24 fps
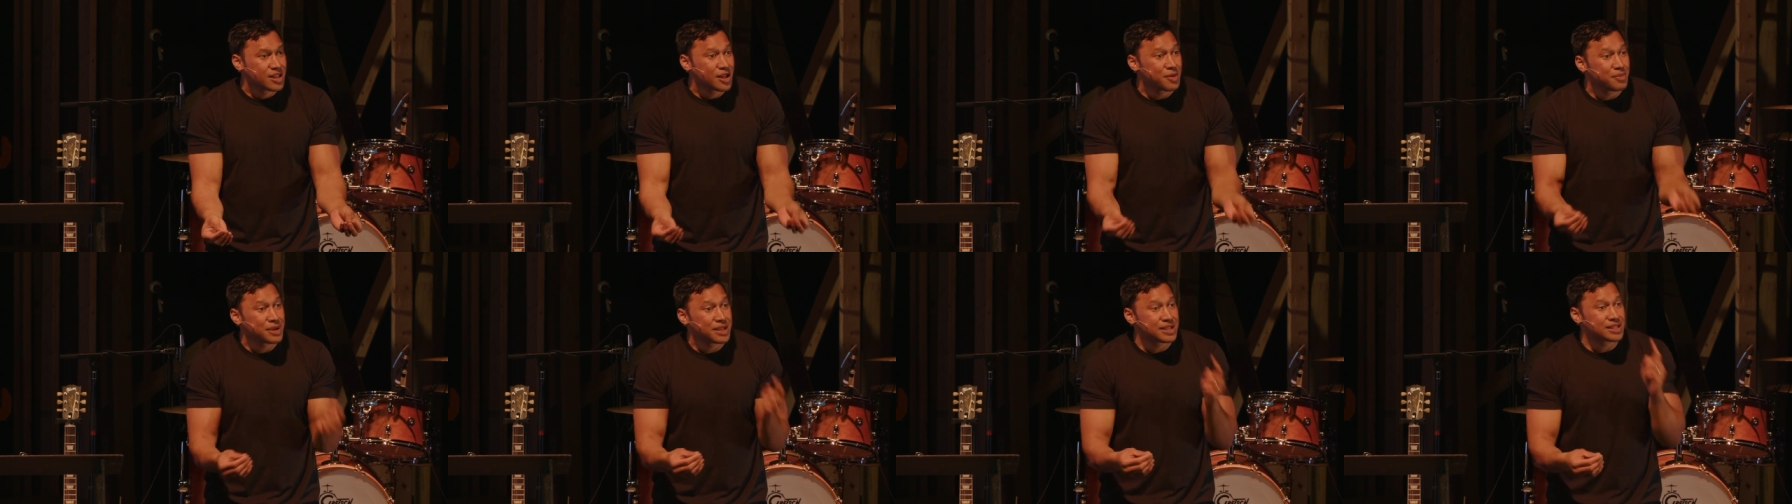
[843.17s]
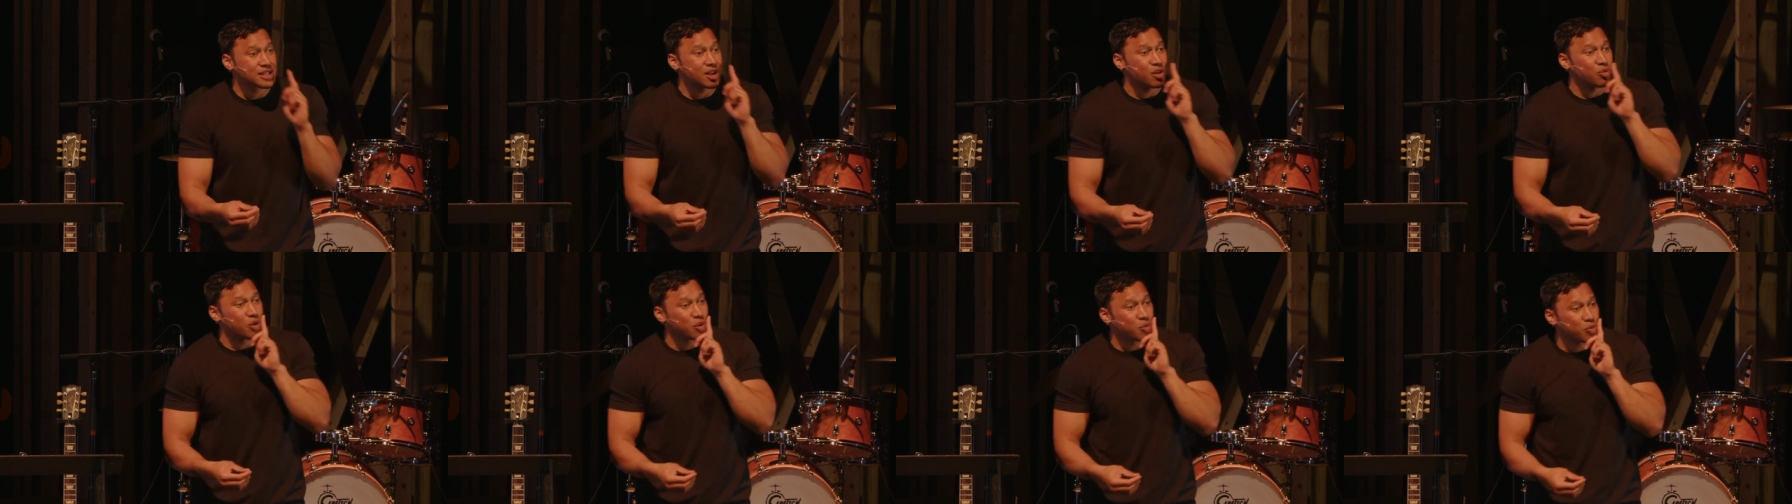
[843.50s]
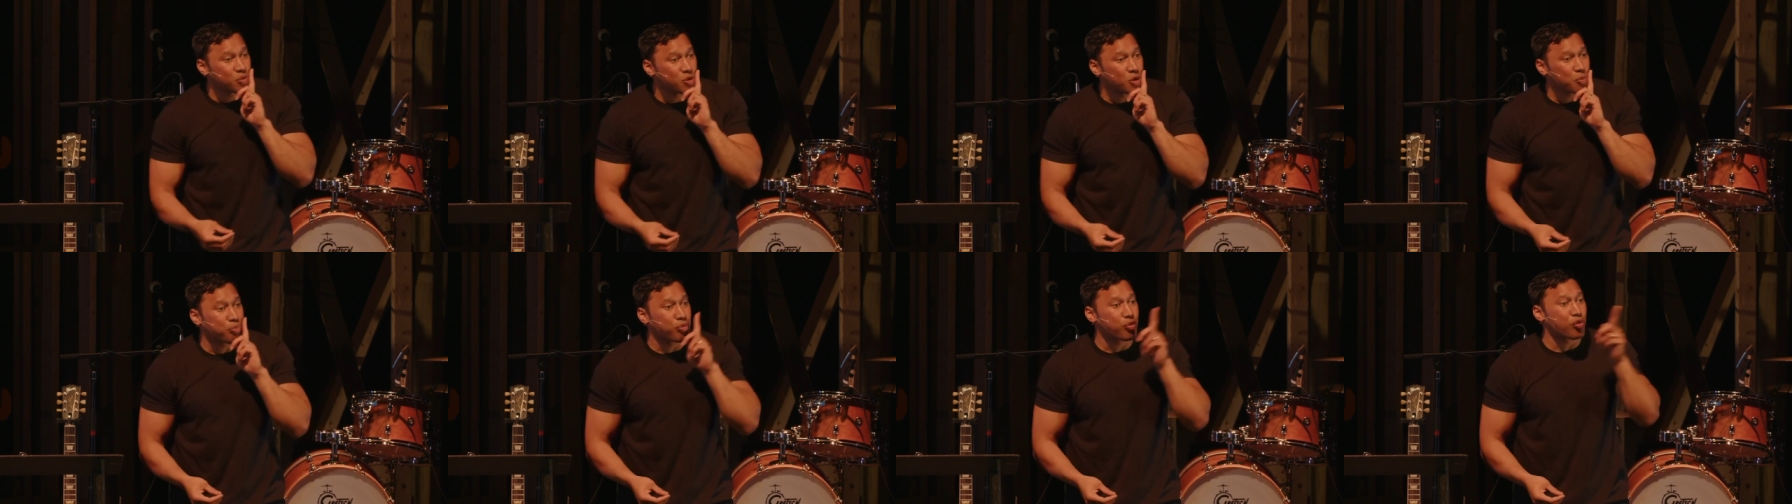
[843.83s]
that means that
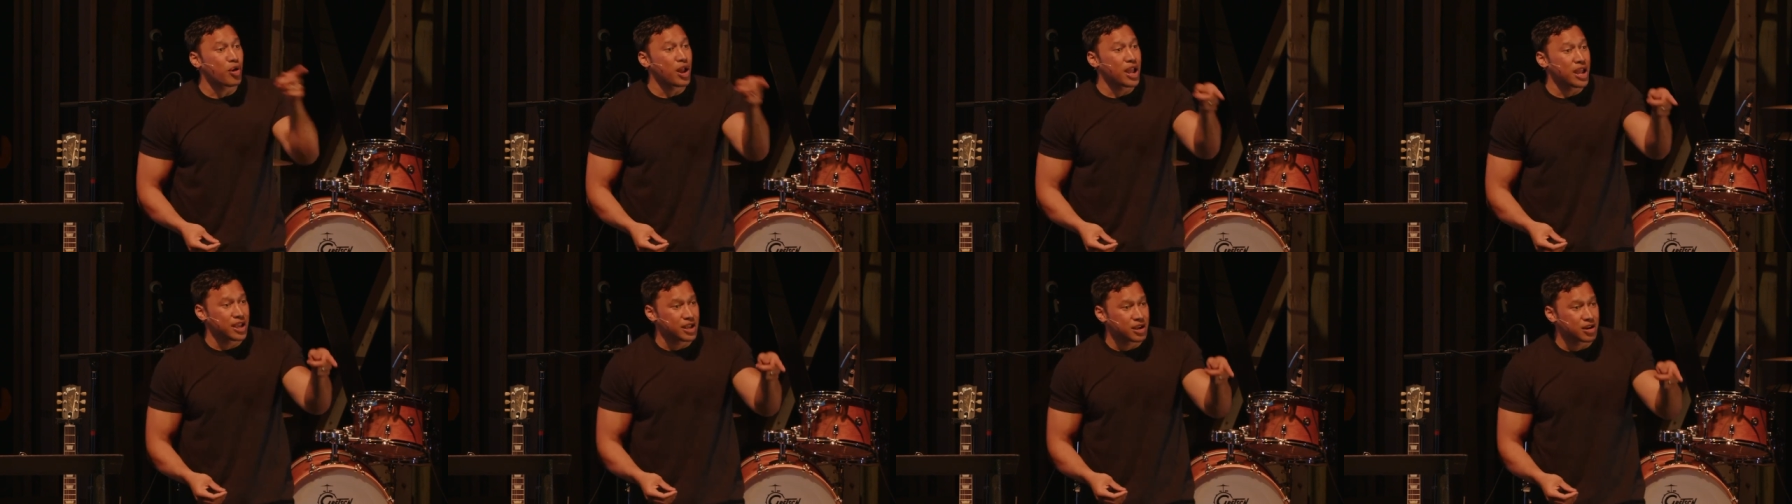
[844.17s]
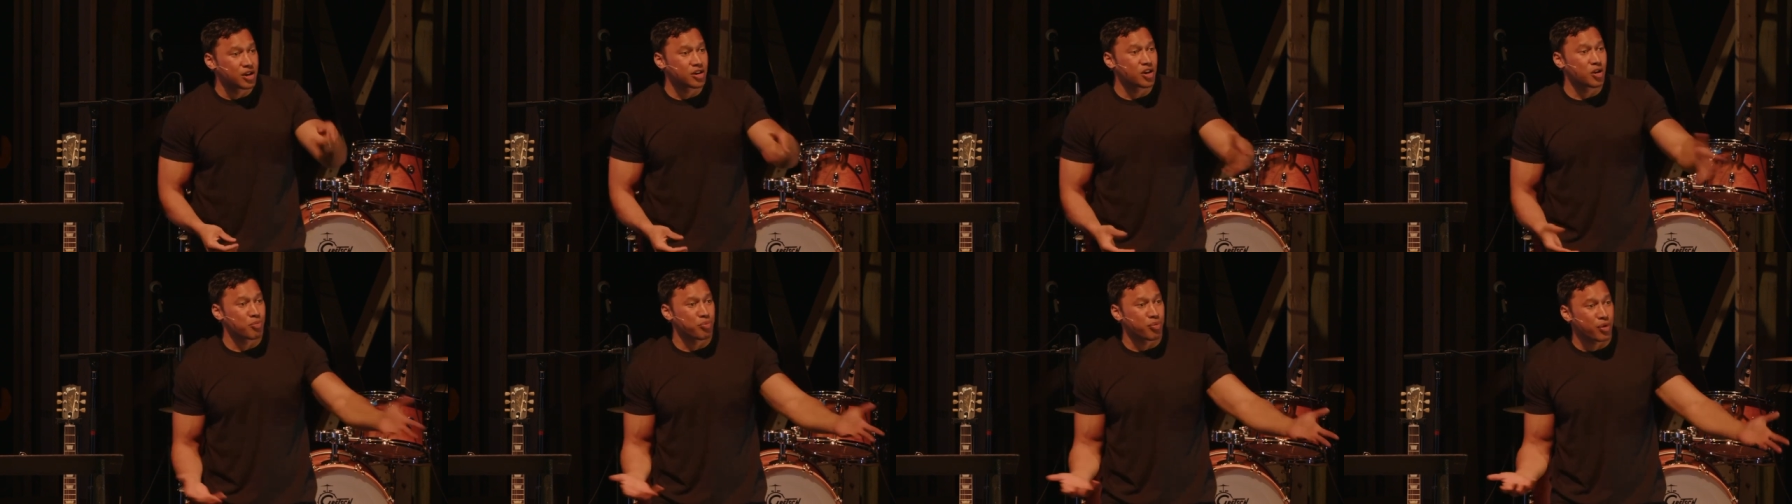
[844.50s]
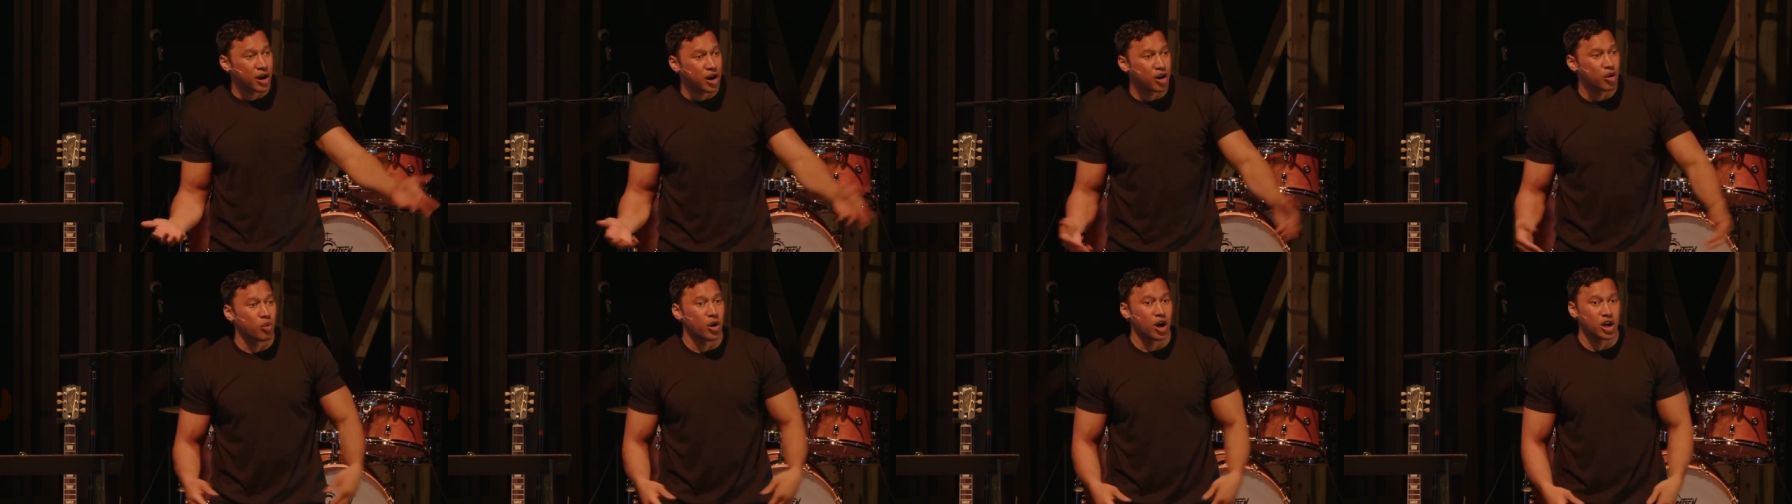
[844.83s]
when we're praying on our
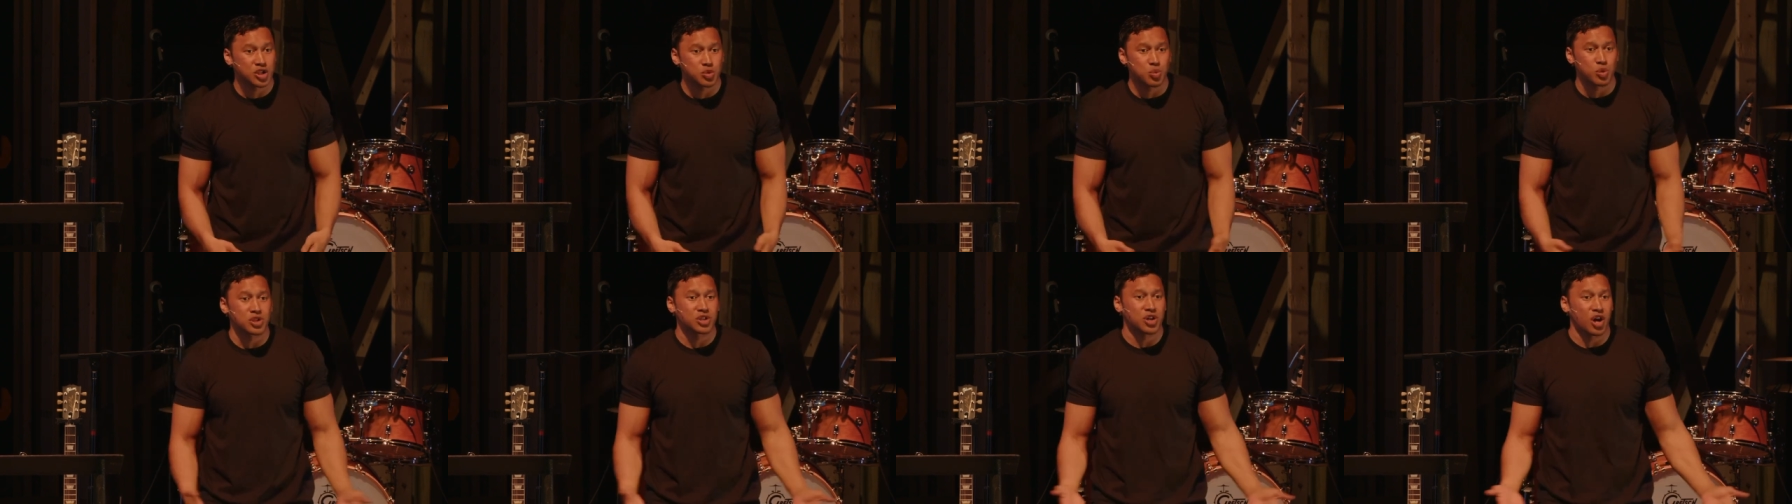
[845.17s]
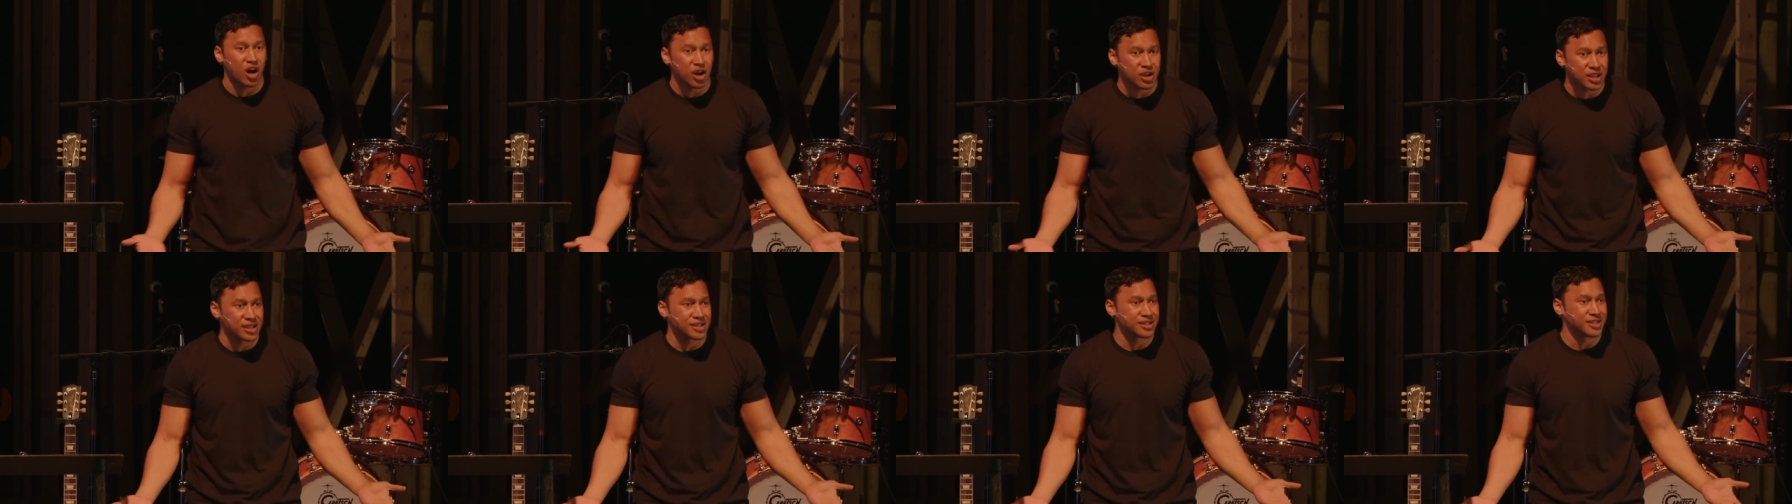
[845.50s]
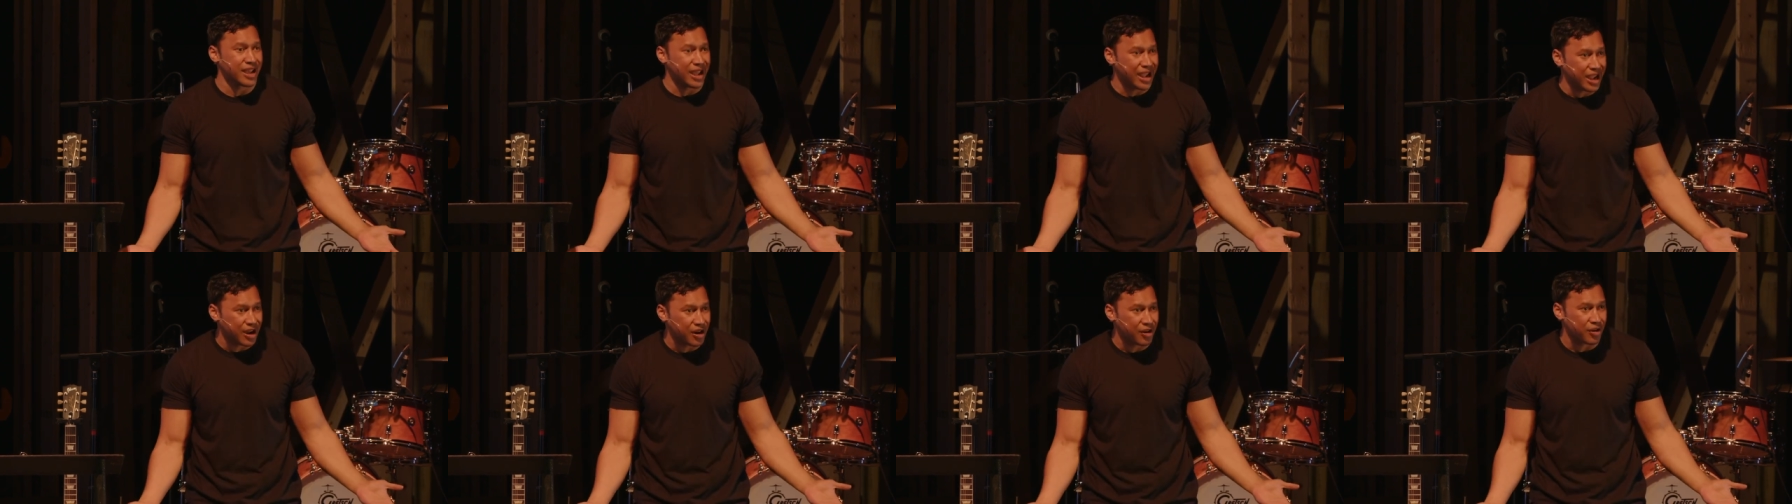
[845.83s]
prayer walks, we're talking
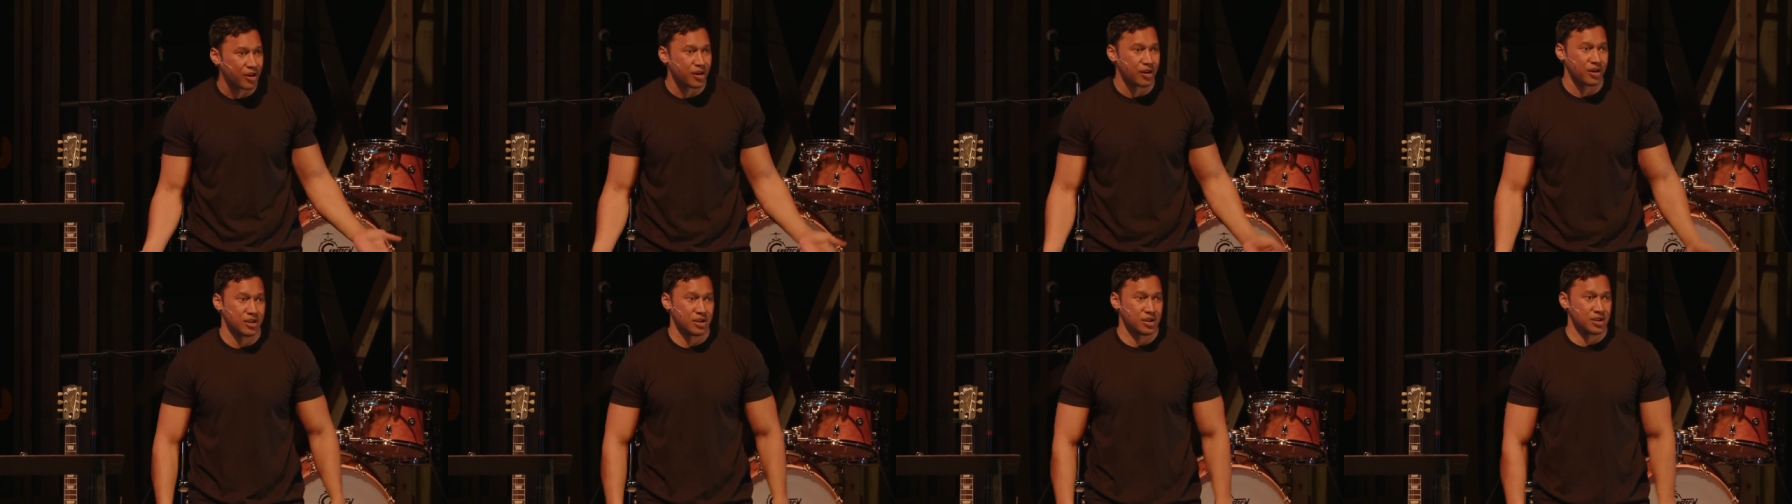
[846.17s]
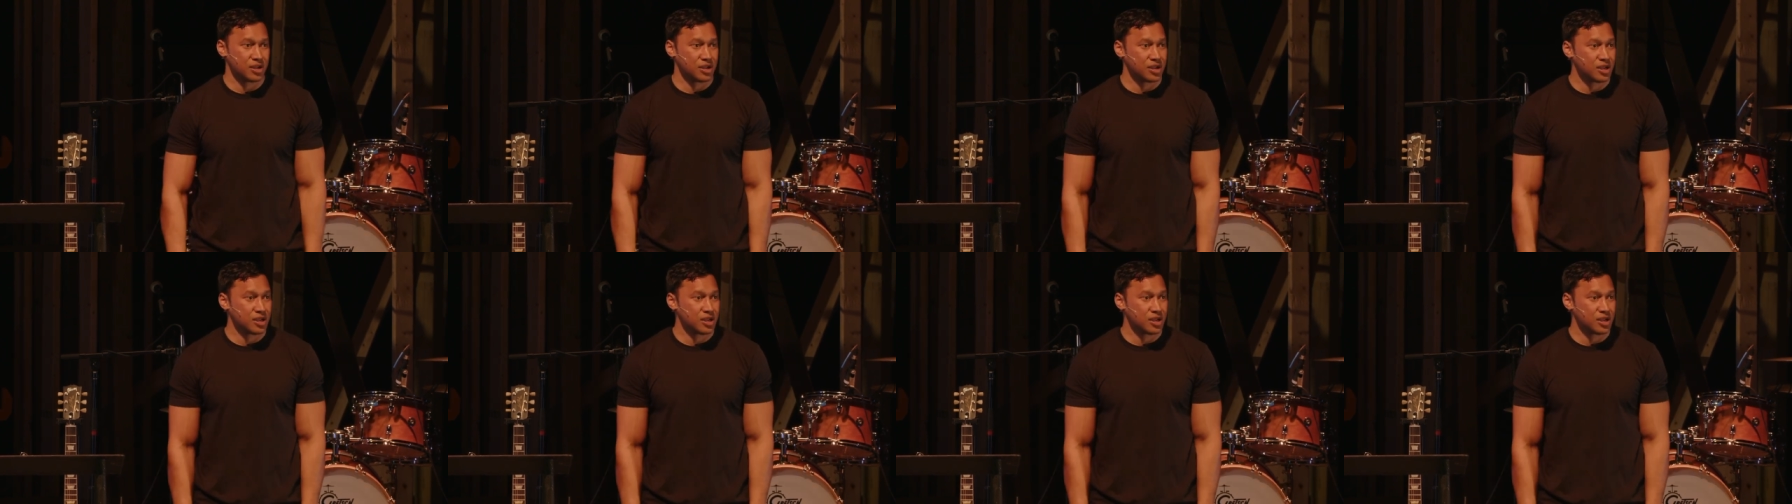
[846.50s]
to air.